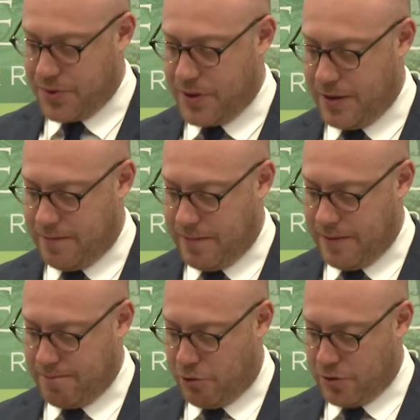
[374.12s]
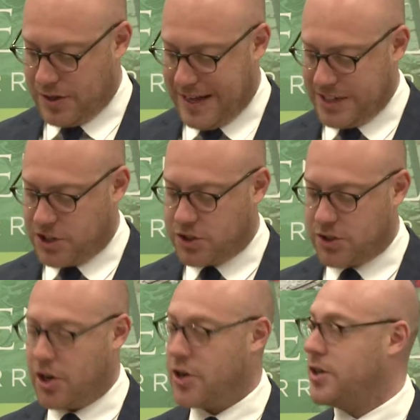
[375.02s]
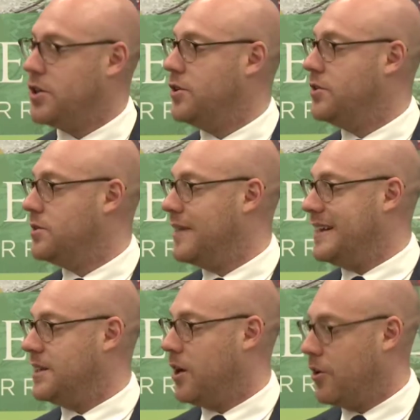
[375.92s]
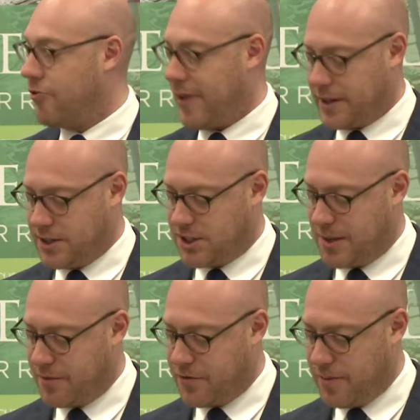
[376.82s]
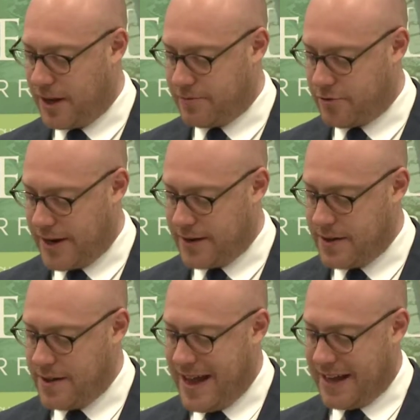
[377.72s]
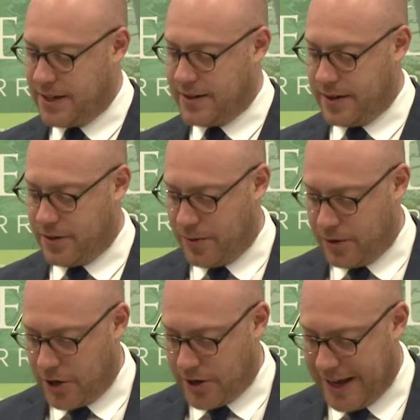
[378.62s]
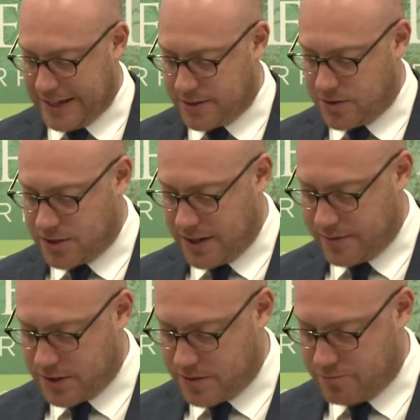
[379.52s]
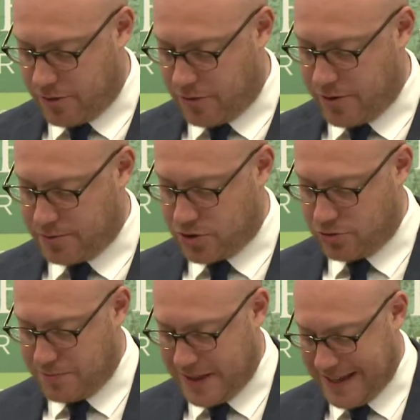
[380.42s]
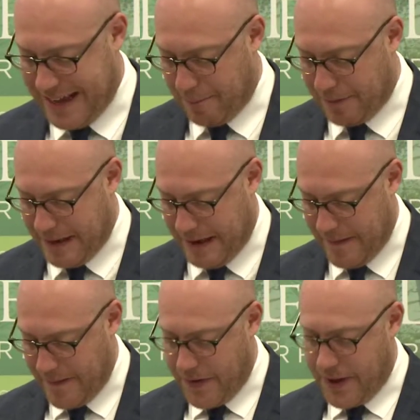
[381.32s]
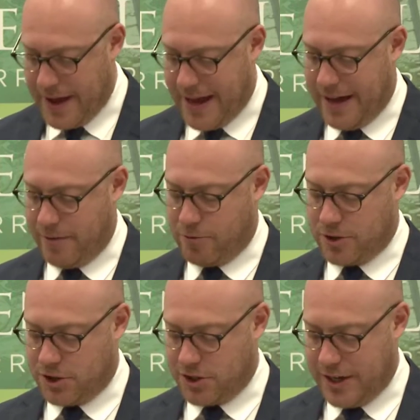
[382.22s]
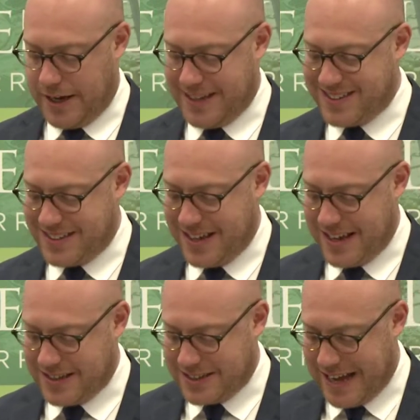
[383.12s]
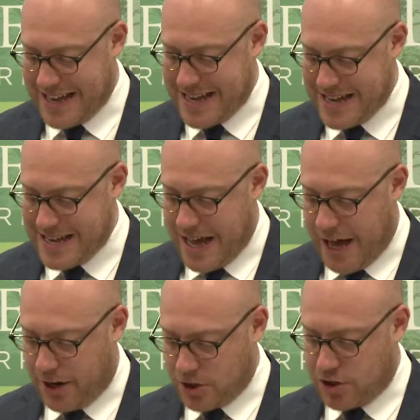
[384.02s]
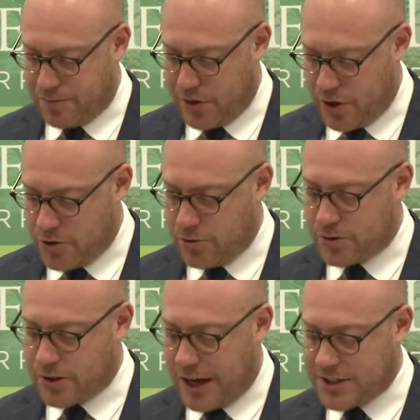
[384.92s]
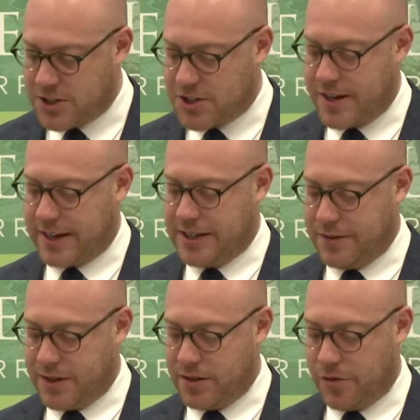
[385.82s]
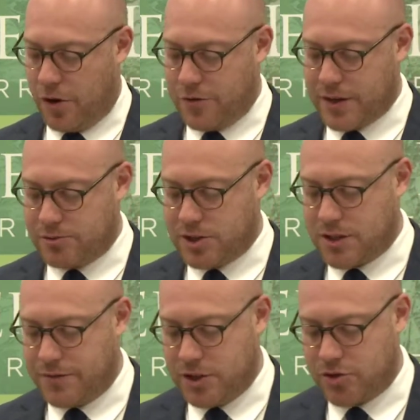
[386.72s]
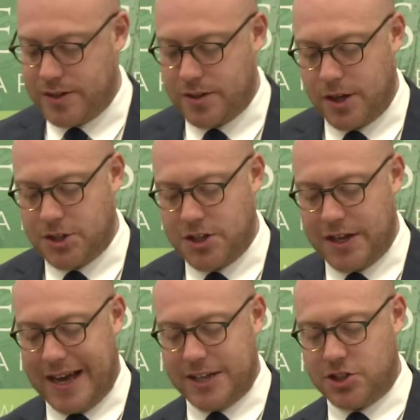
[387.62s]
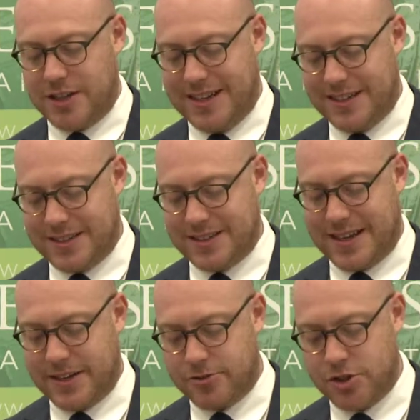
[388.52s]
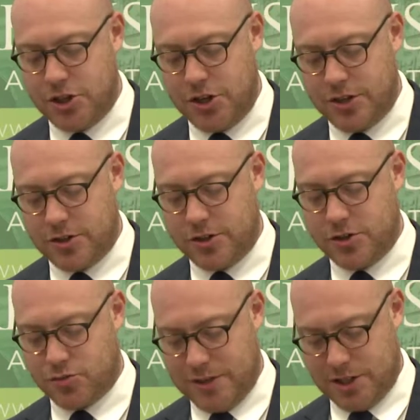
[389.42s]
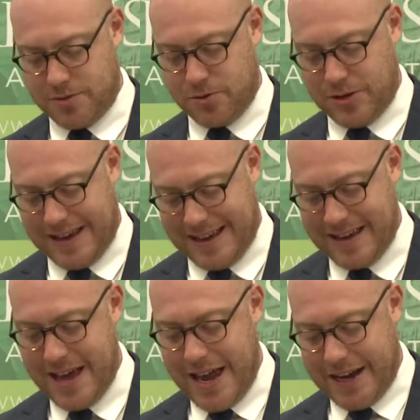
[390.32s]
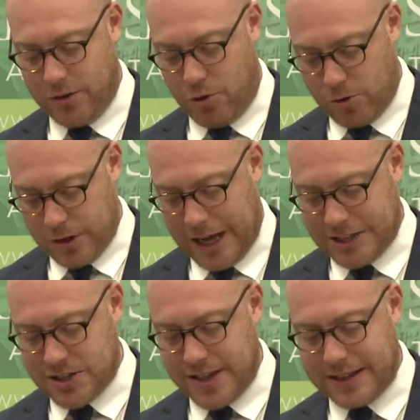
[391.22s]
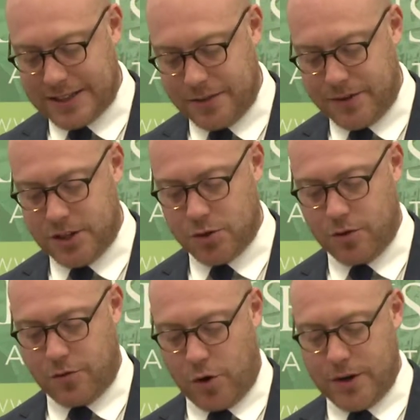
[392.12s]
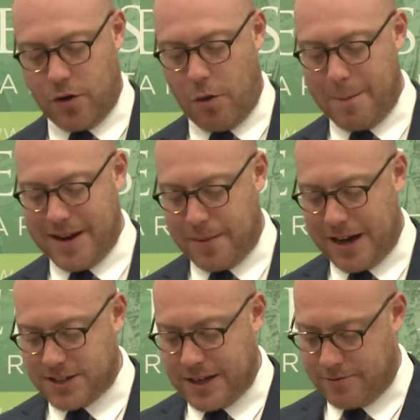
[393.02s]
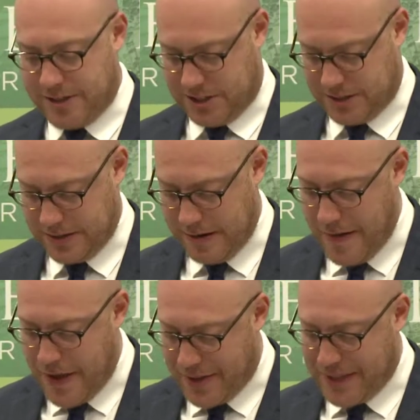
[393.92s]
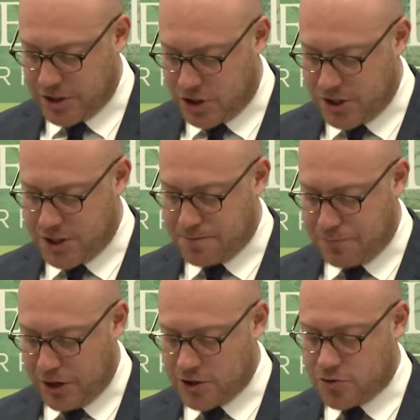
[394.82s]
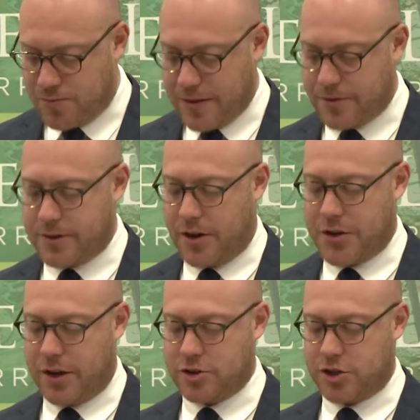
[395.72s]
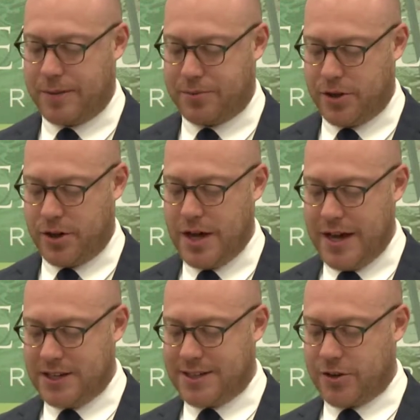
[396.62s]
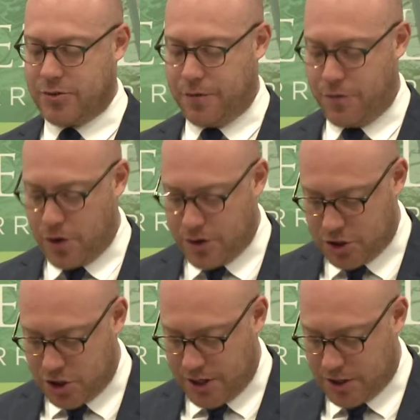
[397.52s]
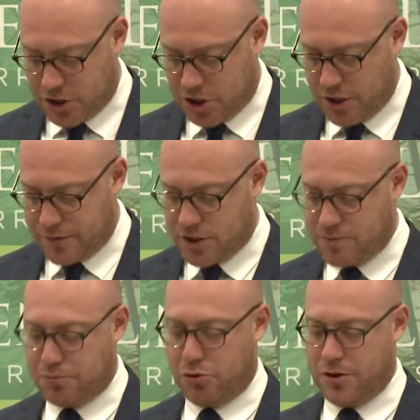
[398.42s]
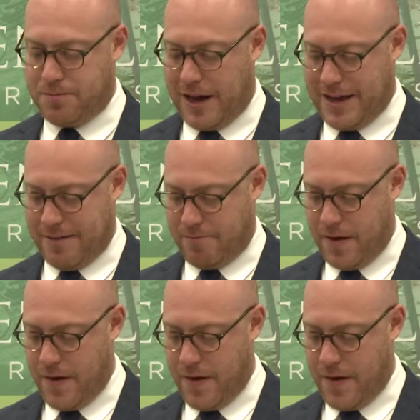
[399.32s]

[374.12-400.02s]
the important cases to note include latent contractors, some of you might have read, and the well-known case of Stevens and Brodrib Saw Milling Company. What does it say? An entrepreneur who organises an activity involving a risk of injury to those engaged in it is under a duty to use reasonable care in organising the activity to avoid or minimise that risk. And that duty is imposed whether or not the entrepreneur is under a further duty to servants employed by him.